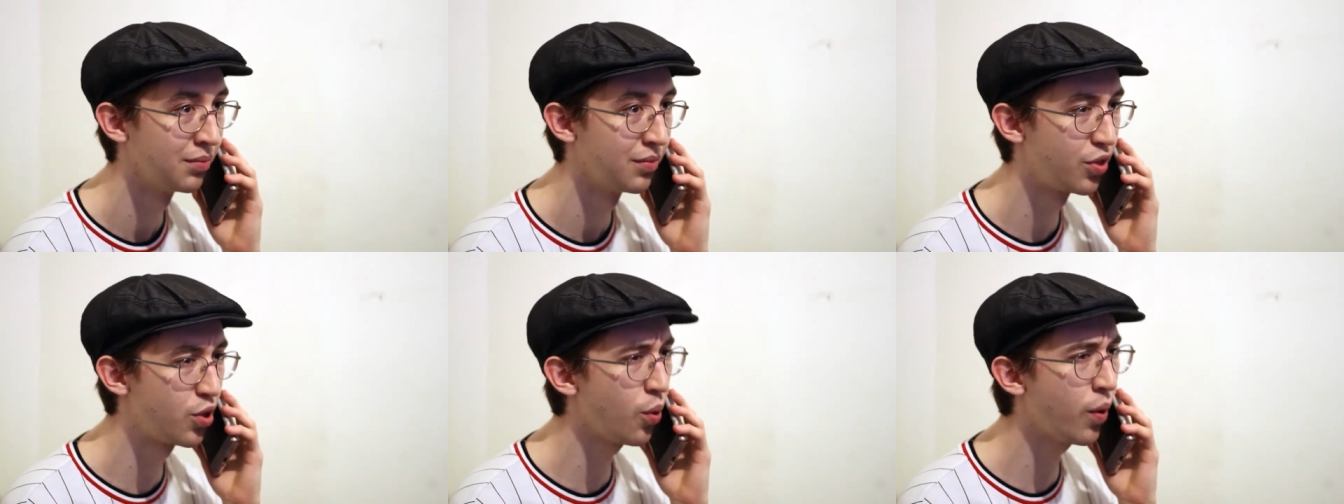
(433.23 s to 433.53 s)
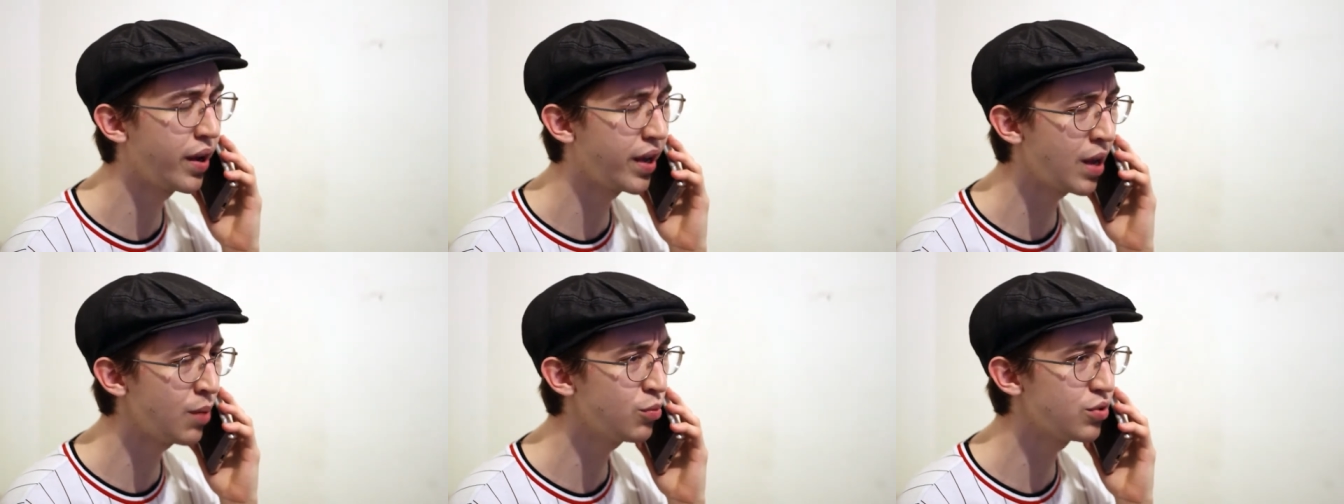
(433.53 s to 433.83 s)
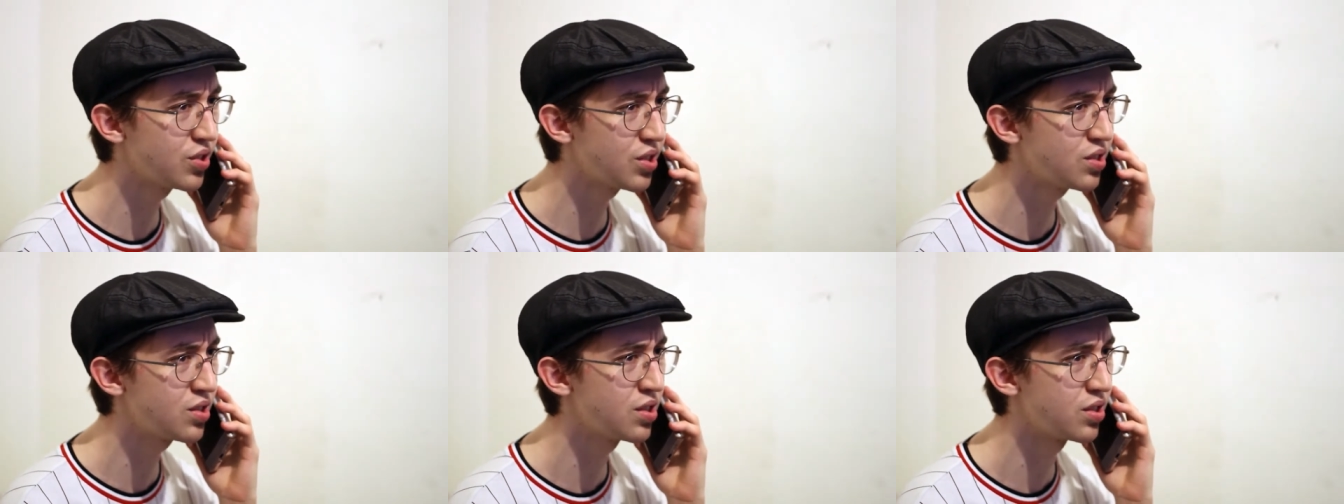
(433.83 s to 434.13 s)
Though I am
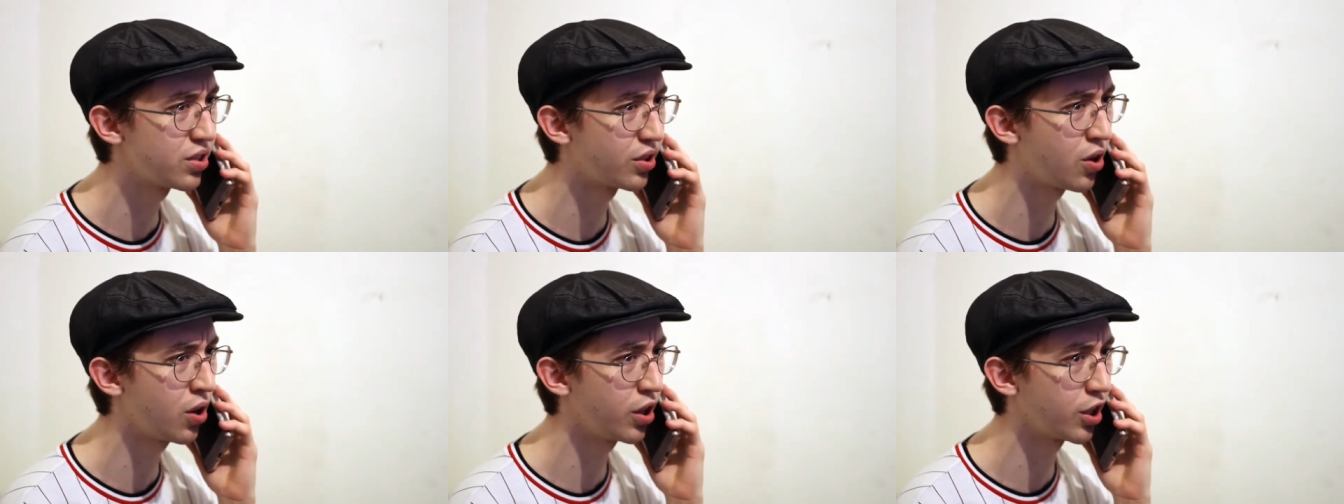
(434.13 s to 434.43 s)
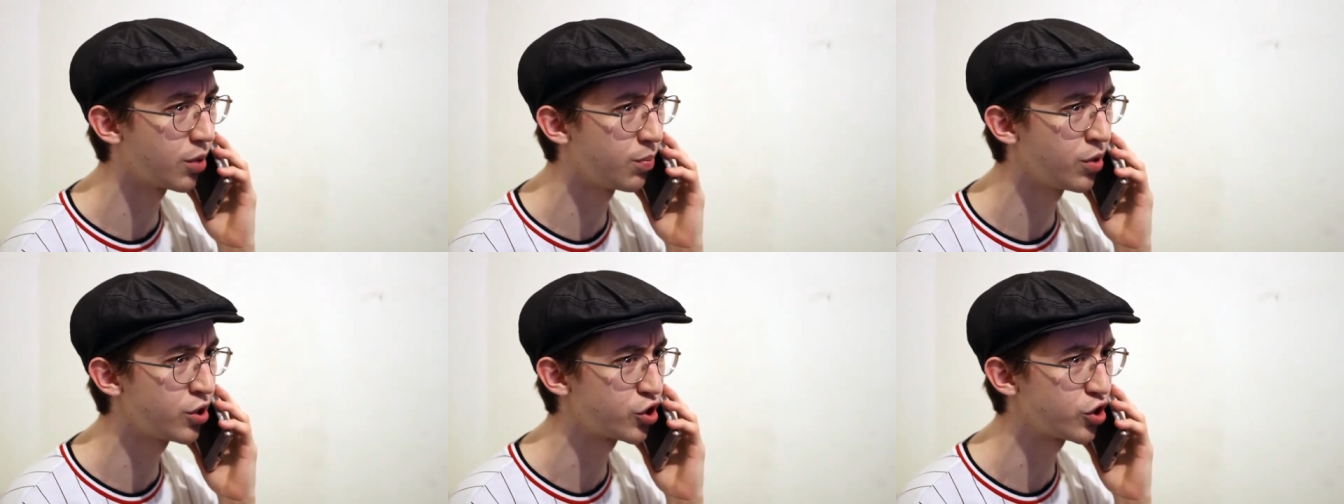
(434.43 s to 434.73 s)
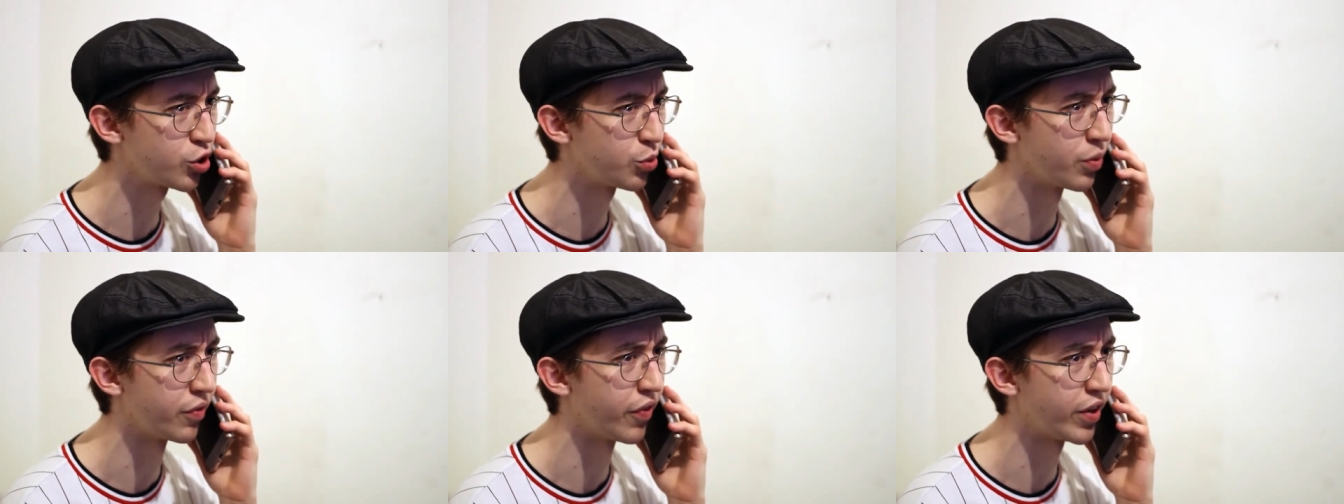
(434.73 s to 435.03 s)
resistant to calling a
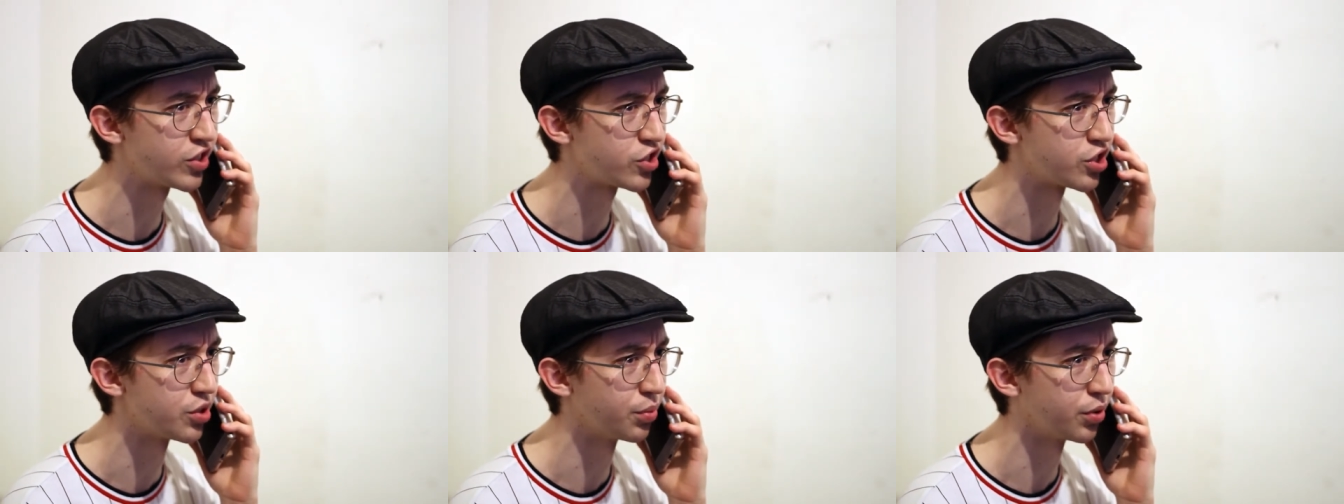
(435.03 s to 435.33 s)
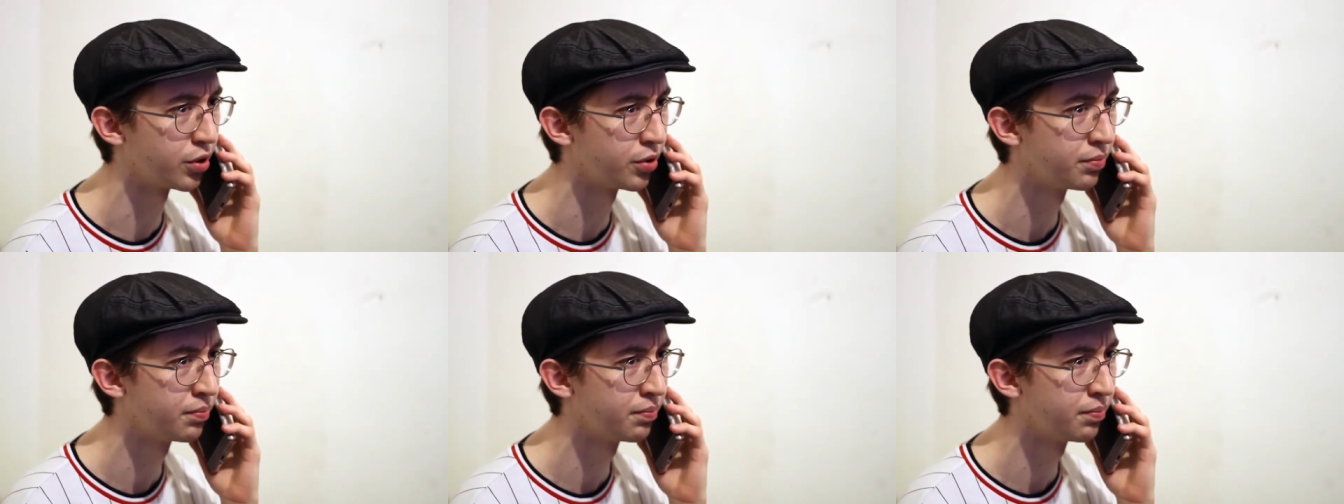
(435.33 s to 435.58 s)
mushroom a vegetable.